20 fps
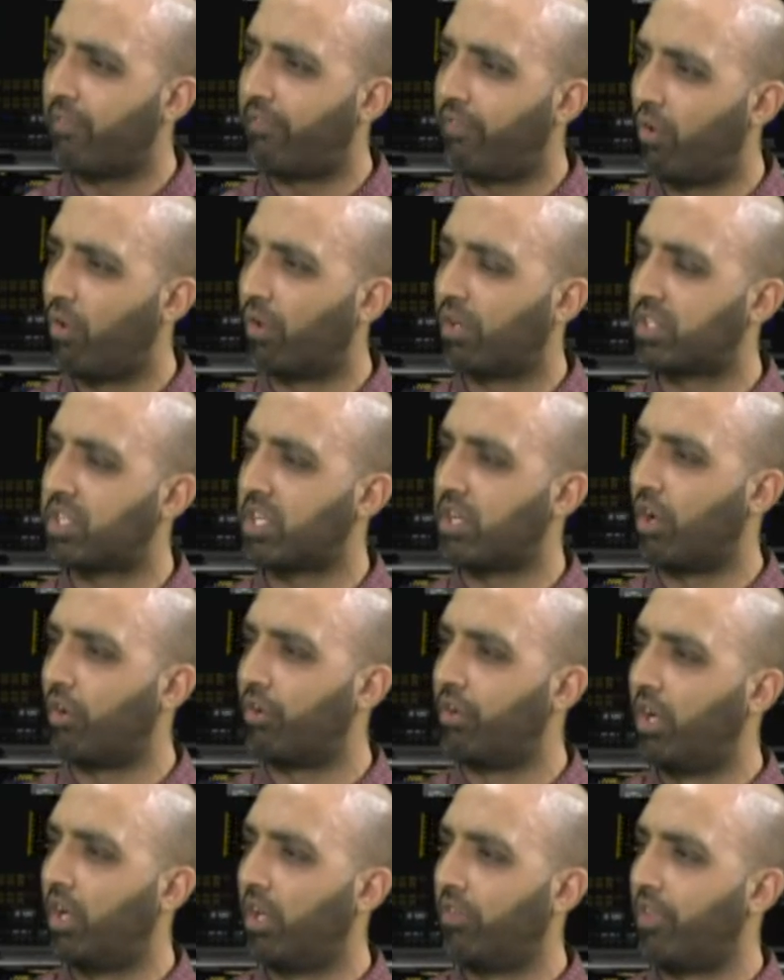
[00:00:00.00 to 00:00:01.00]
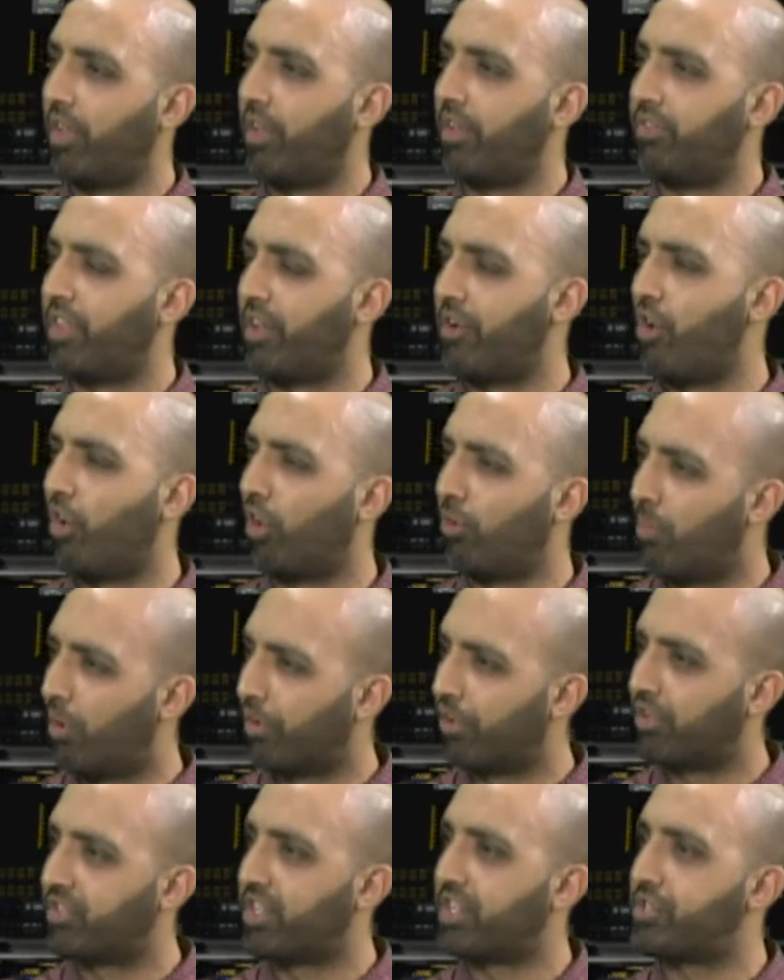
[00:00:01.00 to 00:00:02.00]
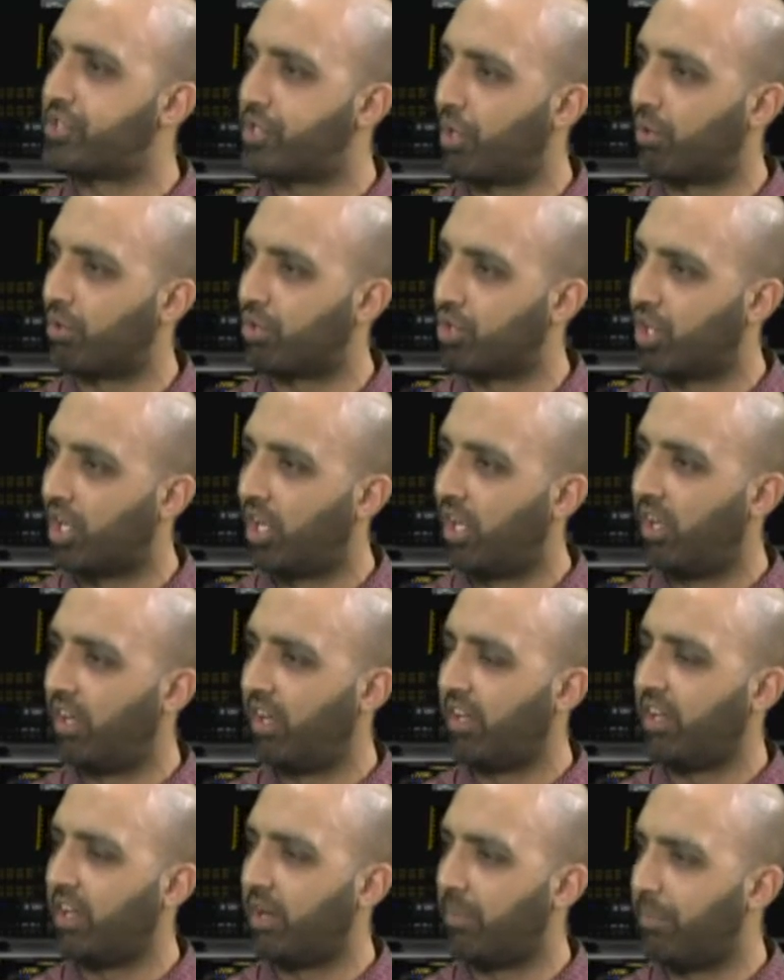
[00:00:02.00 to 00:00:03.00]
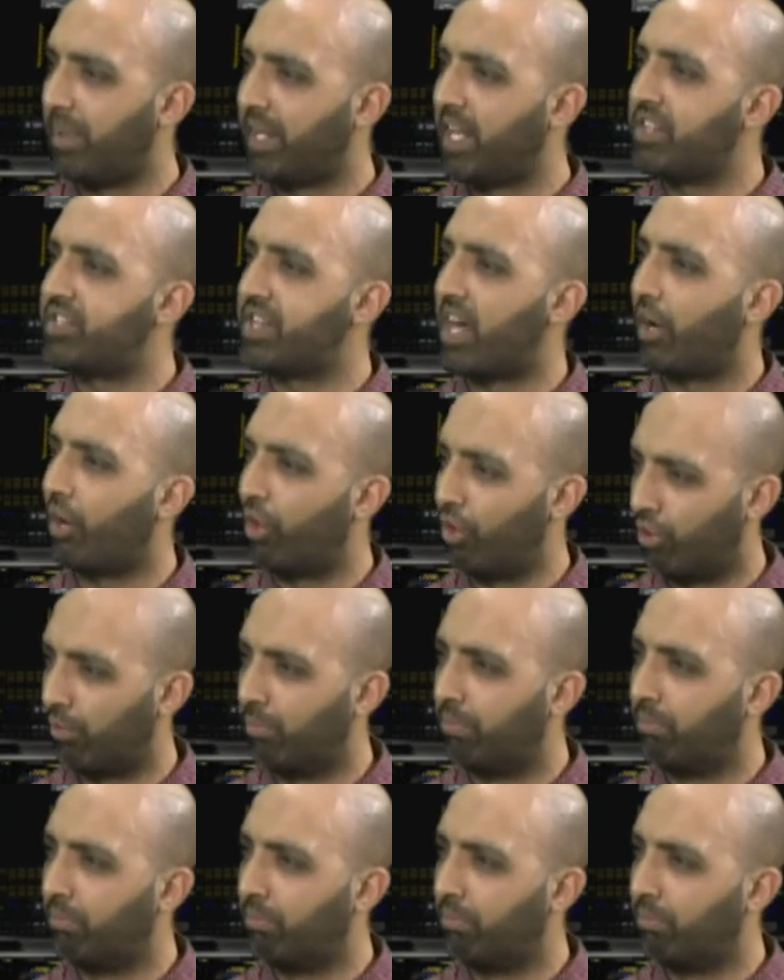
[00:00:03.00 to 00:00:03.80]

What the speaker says: focusing on the role models as such. It begins at home.